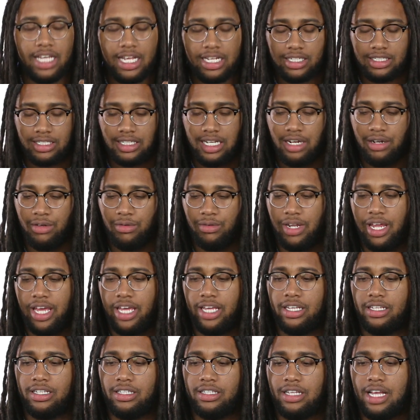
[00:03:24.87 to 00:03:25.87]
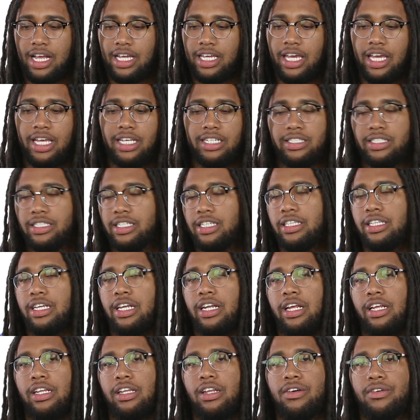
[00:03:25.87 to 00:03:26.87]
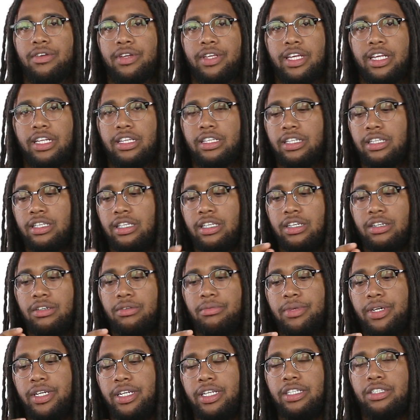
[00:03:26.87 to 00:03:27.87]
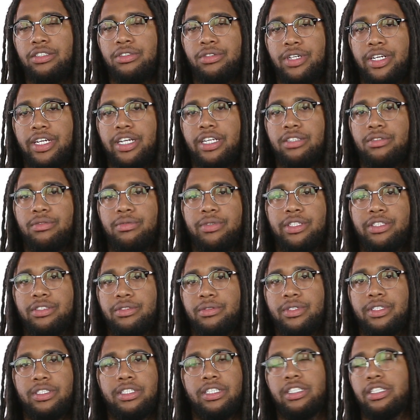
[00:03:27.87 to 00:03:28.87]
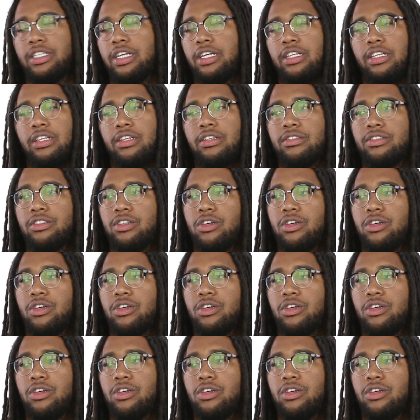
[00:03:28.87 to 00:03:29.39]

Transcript: sides because I don't like, I can't sit there that long and get the little bitty dreads retwisted that long.